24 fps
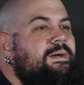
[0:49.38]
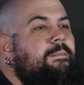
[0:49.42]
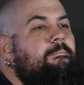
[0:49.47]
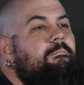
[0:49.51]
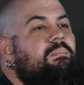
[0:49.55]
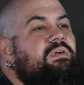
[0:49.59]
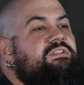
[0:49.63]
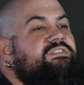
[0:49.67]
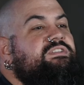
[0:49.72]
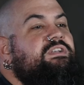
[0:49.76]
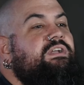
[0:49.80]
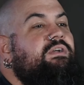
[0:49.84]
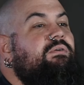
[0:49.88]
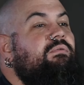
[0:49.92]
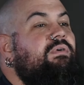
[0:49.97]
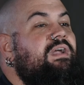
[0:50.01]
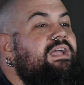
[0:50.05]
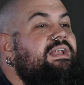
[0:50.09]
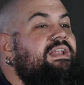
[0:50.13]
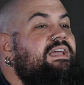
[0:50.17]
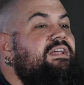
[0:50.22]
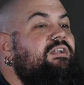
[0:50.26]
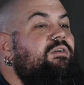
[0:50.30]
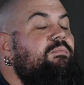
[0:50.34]
Much like a
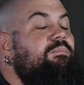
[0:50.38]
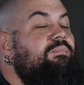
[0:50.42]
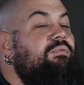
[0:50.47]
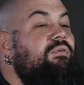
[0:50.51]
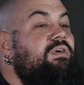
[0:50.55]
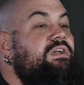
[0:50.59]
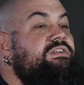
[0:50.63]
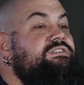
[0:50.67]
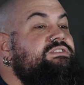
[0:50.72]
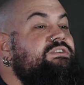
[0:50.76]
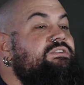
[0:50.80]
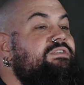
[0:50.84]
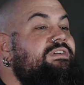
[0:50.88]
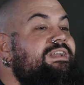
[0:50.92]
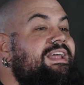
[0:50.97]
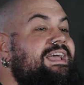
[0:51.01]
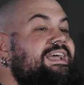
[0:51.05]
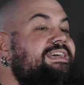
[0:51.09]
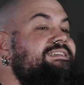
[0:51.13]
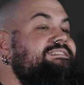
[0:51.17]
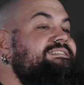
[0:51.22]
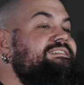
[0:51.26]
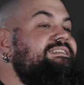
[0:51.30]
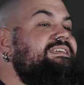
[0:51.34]
radiator, pressure and
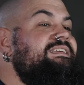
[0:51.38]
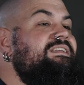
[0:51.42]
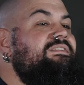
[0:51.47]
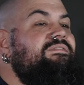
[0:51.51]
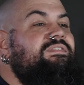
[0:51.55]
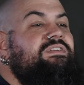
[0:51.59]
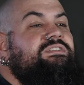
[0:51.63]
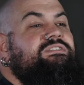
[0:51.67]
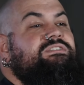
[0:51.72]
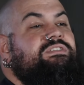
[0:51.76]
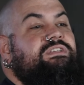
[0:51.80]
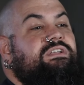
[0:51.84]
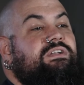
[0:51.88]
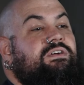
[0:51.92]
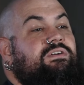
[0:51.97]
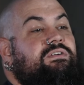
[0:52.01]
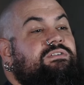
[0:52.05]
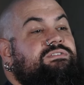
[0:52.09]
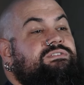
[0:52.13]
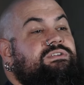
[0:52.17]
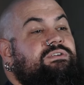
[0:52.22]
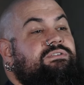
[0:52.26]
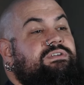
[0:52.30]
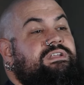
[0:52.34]
acid can eventually
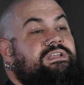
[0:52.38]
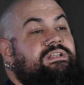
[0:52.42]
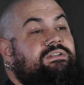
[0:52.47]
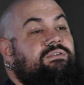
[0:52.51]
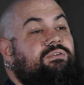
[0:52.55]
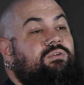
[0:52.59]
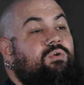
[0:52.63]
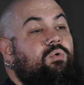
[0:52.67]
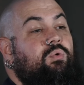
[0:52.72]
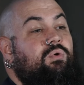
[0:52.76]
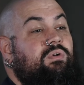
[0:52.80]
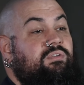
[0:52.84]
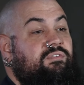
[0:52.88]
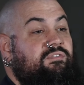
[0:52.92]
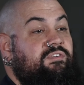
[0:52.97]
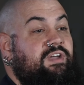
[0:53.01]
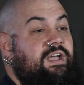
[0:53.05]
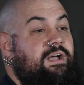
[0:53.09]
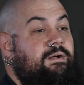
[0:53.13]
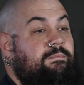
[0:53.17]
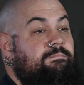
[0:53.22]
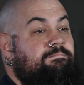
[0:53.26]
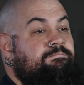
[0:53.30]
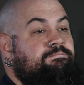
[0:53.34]
cause your heater core to
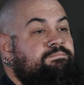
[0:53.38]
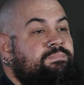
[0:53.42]
fail.